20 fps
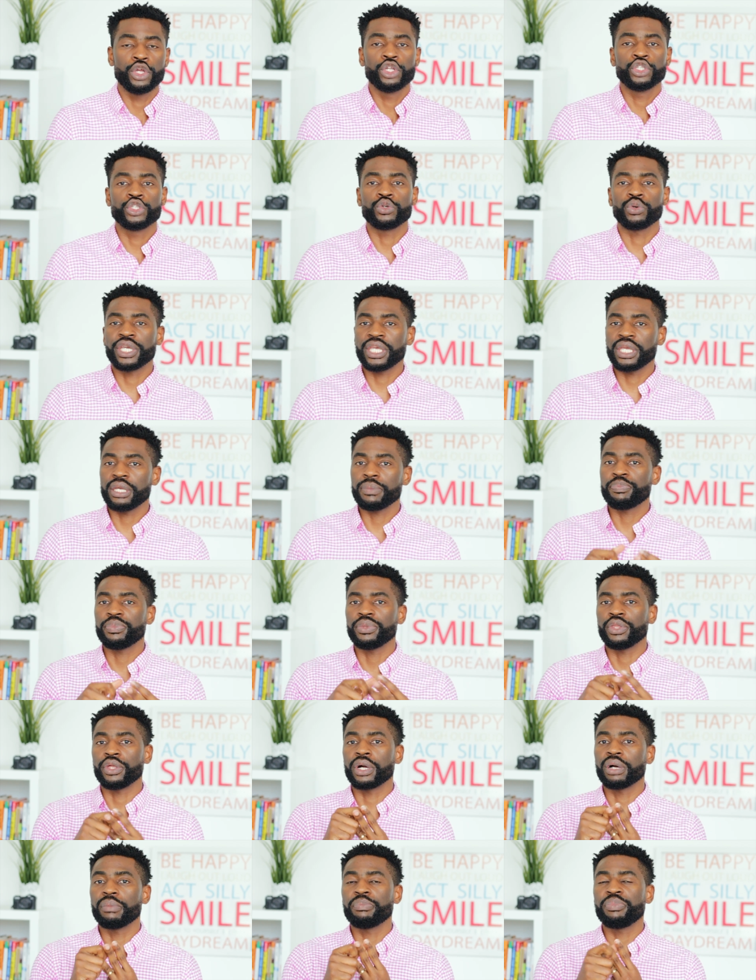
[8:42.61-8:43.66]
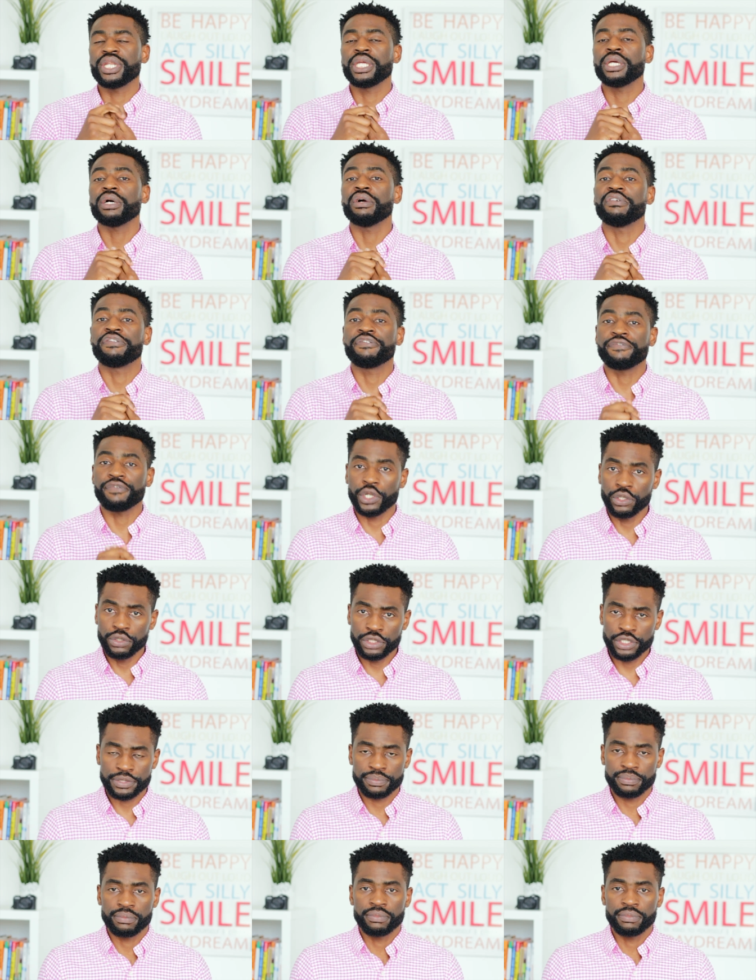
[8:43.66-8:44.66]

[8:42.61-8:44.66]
to keep the company afloat